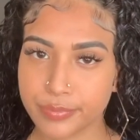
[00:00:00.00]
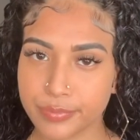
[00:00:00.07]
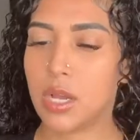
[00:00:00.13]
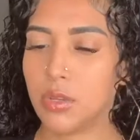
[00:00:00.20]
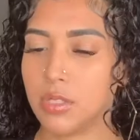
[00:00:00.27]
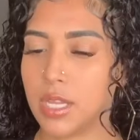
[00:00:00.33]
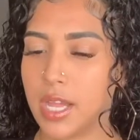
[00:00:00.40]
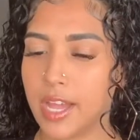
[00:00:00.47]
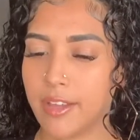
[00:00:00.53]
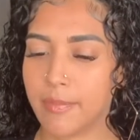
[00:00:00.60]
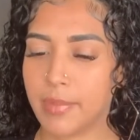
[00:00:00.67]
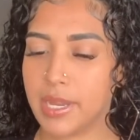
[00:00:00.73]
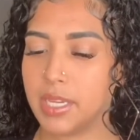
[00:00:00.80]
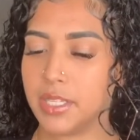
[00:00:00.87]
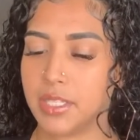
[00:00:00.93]
I have
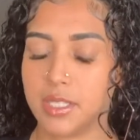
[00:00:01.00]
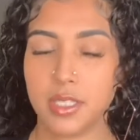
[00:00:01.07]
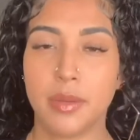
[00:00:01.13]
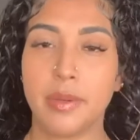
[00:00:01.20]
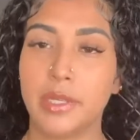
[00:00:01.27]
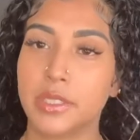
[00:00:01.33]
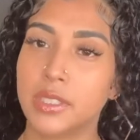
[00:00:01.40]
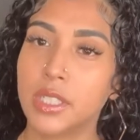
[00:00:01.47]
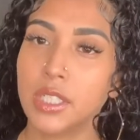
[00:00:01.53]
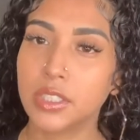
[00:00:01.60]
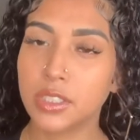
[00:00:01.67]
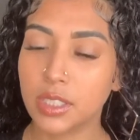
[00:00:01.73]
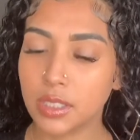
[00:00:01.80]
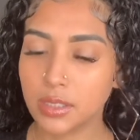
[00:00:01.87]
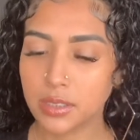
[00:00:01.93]
patience.
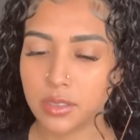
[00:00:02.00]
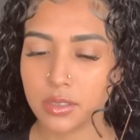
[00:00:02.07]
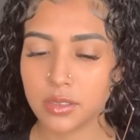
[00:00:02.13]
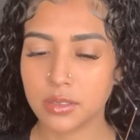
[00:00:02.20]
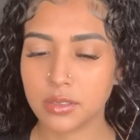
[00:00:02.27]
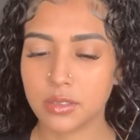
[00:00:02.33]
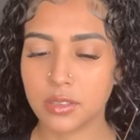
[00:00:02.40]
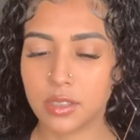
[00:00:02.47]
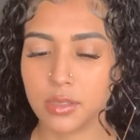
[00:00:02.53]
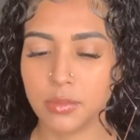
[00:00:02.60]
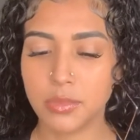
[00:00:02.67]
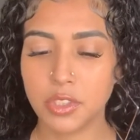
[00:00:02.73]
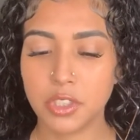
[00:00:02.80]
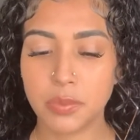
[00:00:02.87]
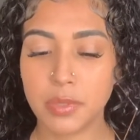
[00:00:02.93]
Should I just, no,
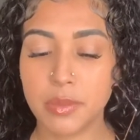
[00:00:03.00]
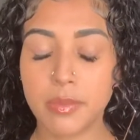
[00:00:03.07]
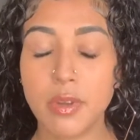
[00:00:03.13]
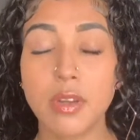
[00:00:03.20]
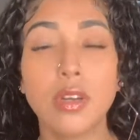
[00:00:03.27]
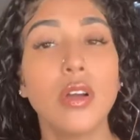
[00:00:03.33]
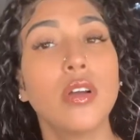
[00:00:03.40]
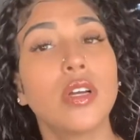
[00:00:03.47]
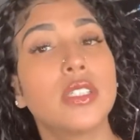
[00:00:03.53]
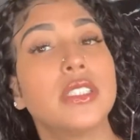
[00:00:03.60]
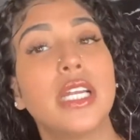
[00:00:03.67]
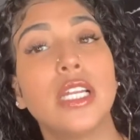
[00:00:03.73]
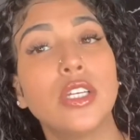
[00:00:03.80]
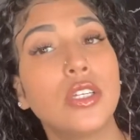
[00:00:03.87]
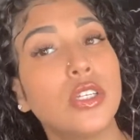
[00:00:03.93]
I'm just put them on because I
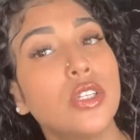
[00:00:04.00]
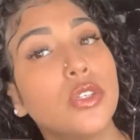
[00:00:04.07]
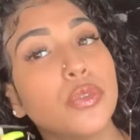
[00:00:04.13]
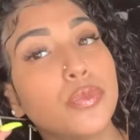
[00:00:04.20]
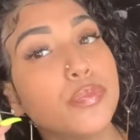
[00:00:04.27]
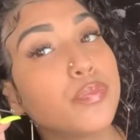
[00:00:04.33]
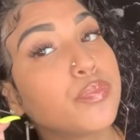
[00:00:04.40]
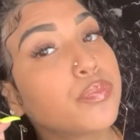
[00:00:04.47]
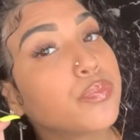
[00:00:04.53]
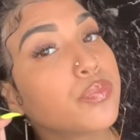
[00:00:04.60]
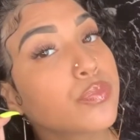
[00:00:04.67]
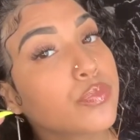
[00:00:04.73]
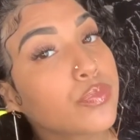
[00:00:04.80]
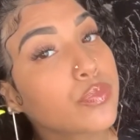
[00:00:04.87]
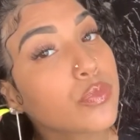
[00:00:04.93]
look cute.
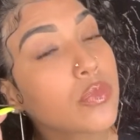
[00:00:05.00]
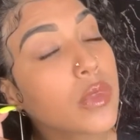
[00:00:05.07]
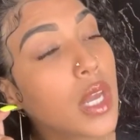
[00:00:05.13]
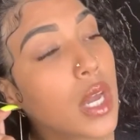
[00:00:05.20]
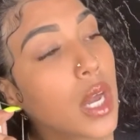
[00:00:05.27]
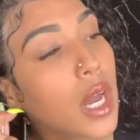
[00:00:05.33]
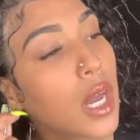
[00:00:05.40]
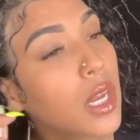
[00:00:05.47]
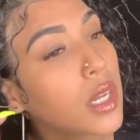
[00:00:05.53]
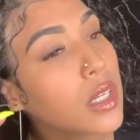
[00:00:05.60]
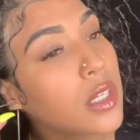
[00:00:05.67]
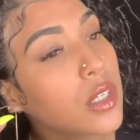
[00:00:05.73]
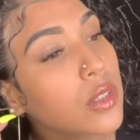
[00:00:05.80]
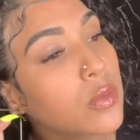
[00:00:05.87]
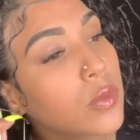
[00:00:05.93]
I look
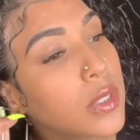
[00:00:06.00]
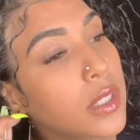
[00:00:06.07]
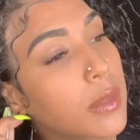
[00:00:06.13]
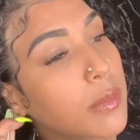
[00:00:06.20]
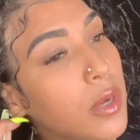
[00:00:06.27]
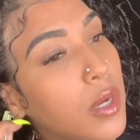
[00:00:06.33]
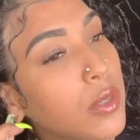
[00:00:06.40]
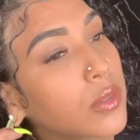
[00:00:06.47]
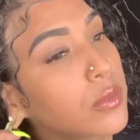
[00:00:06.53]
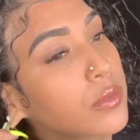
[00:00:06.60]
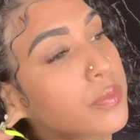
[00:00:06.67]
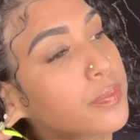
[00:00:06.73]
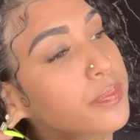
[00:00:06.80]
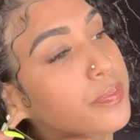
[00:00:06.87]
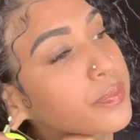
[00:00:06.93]
cute with them on.
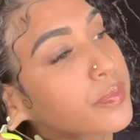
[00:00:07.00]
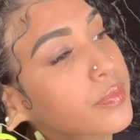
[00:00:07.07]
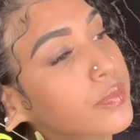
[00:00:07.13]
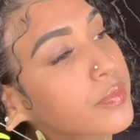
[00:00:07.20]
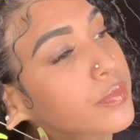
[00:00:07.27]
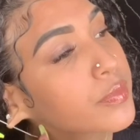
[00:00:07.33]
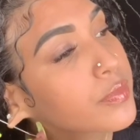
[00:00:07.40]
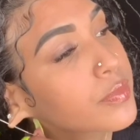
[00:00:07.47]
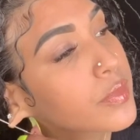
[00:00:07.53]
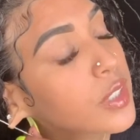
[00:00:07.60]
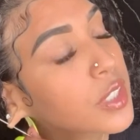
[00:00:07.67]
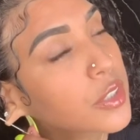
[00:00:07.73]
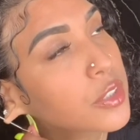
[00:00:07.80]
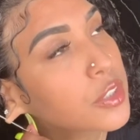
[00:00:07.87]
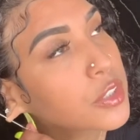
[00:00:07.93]

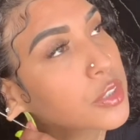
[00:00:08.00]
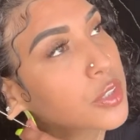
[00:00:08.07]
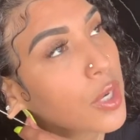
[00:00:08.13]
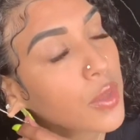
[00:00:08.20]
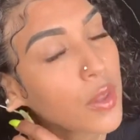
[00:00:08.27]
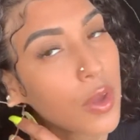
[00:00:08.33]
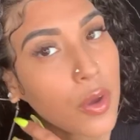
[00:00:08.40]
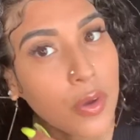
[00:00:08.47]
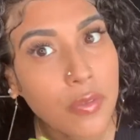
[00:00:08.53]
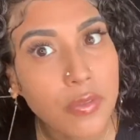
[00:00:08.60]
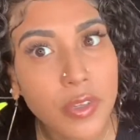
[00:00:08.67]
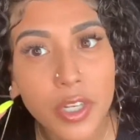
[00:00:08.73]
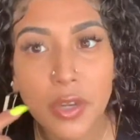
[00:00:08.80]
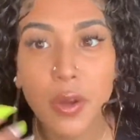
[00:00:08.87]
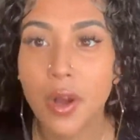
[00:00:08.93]
It'll just throw the whole
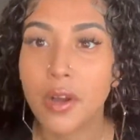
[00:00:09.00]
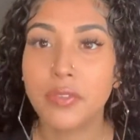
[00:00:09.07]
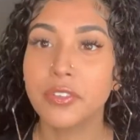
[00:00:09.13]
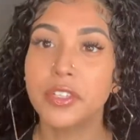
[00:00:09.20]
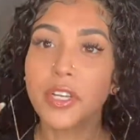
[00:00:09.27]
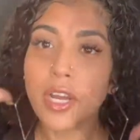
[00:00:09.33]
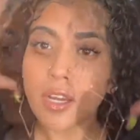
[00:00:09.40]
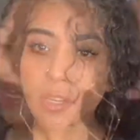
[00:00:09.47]
video off, you know.